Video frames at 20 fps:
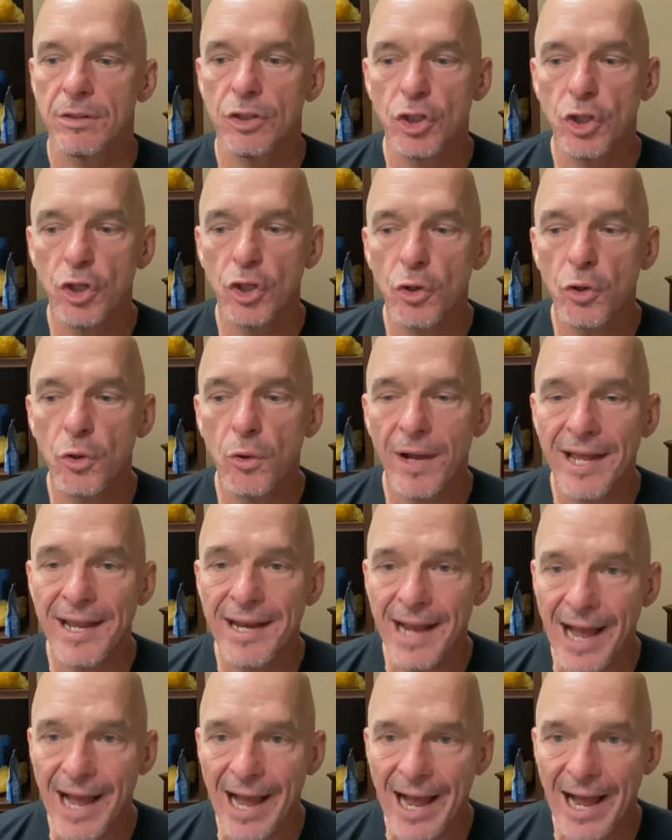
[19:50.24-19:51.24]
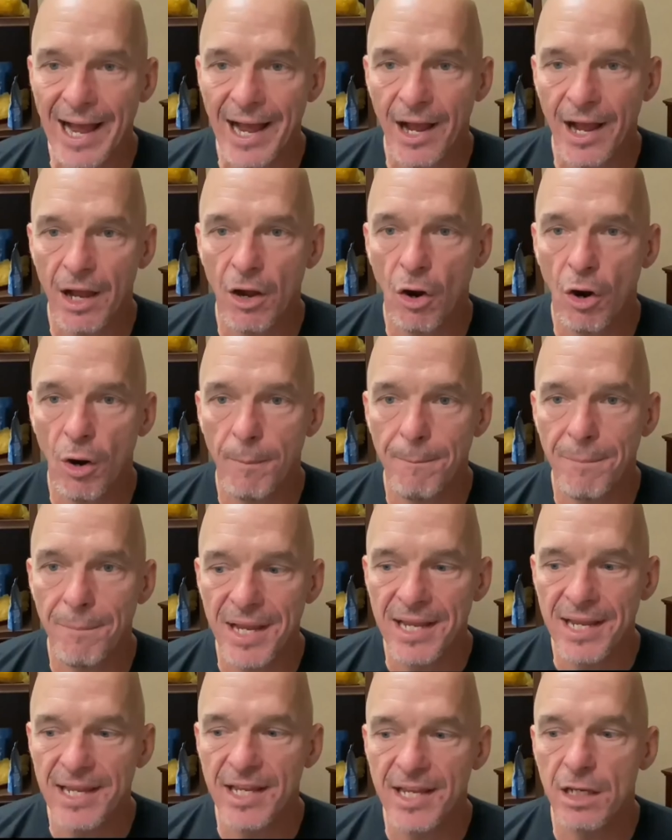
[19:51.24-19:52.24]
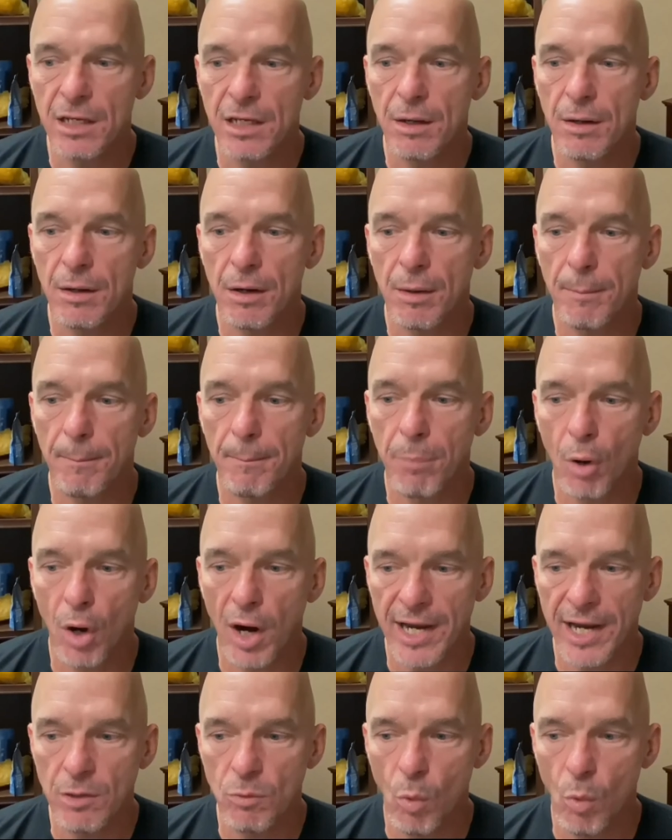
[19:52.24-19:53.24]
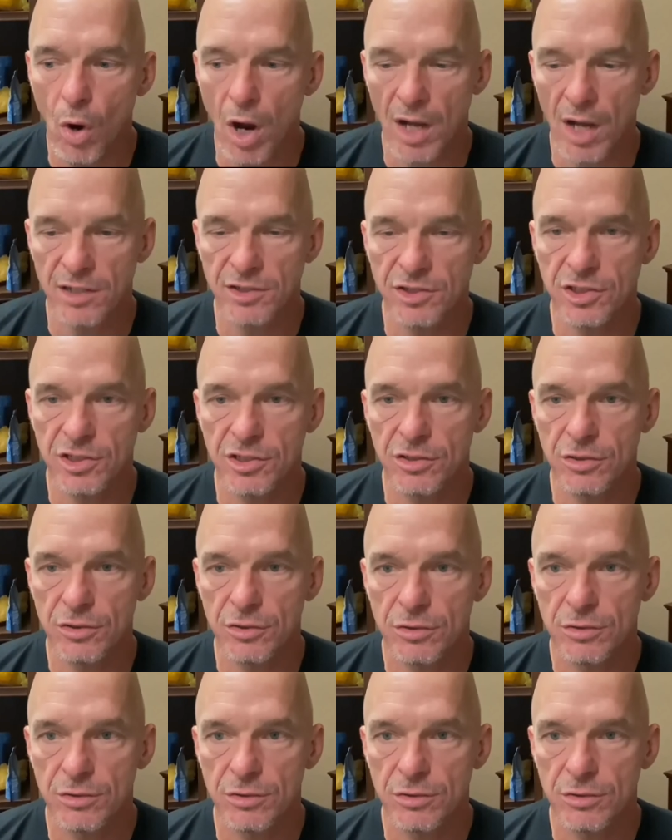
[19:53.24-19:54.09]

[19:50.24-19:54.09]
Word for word: you and I are being brainwashed.